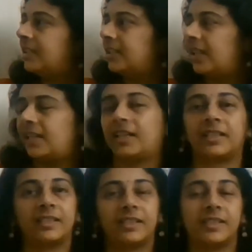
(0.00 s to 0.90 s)
Then
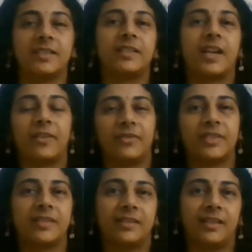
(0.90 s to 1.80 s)
another is a
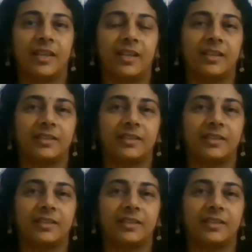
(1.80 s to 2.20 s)
diversity.